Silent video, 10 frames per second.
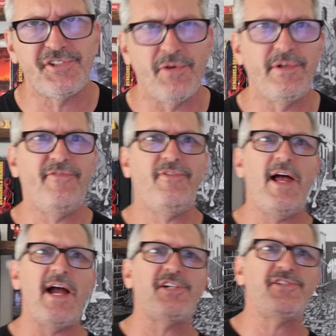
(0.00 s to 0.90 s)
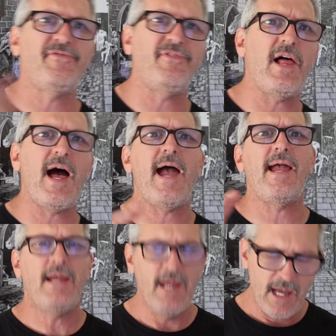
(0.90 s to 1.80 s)
stone to flesh,
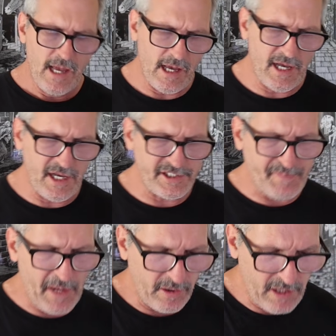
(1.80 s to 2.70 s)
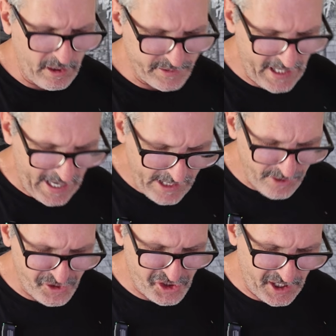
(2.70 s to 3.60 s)
fly, a spell called
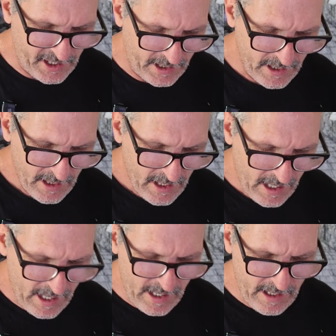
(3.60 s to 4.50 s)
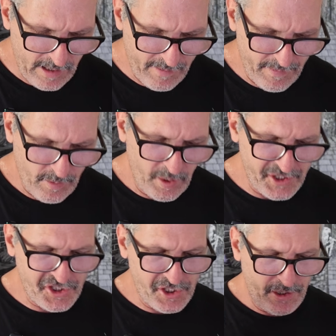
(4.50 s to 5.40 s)
energy,
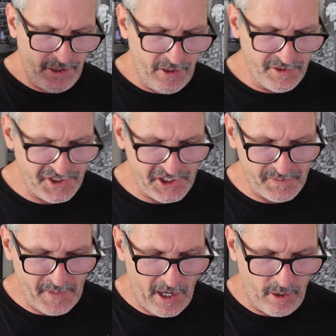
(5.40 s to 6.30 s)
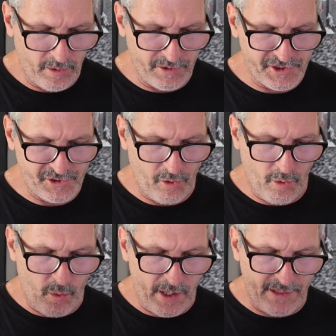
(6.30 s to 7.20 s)
which uses spell will restore
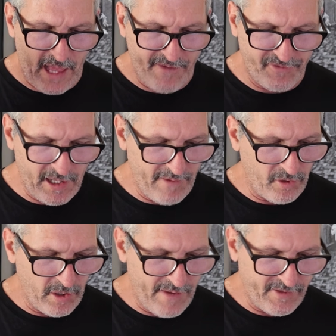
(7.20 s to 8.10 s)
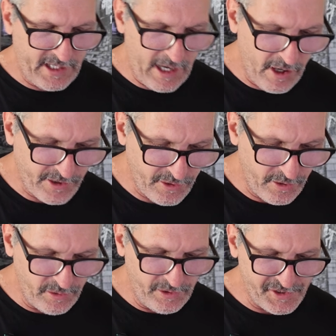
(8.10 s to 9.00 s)
1 life level of a character
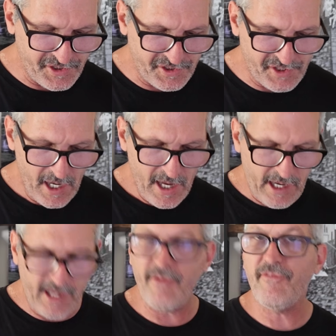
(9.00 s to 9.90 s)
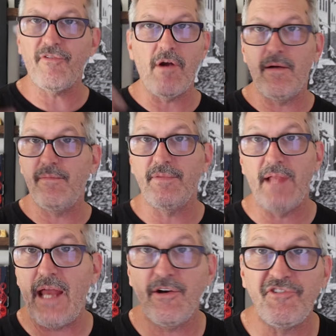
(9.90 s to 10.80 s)
who loses it from
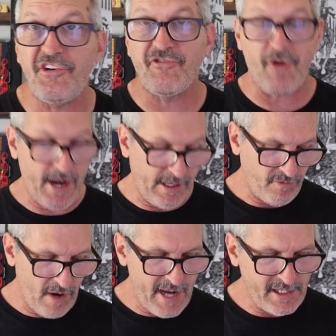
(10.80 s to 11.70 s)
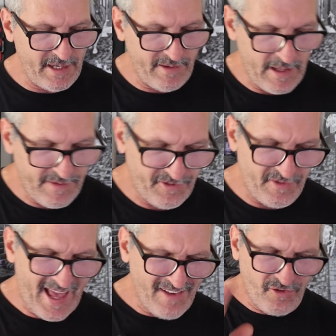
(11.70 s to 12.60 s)
energy drain, right? And
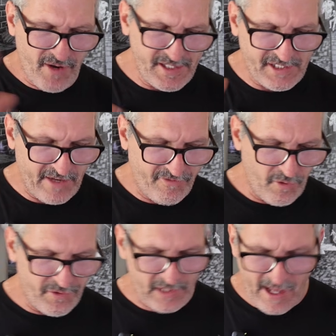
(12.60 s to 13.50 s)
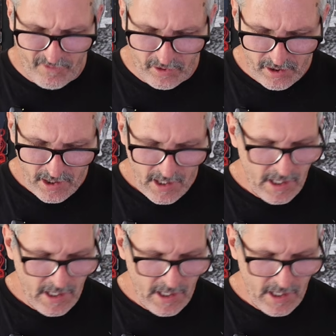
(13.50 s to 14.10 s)
so that's crazy. At 4th level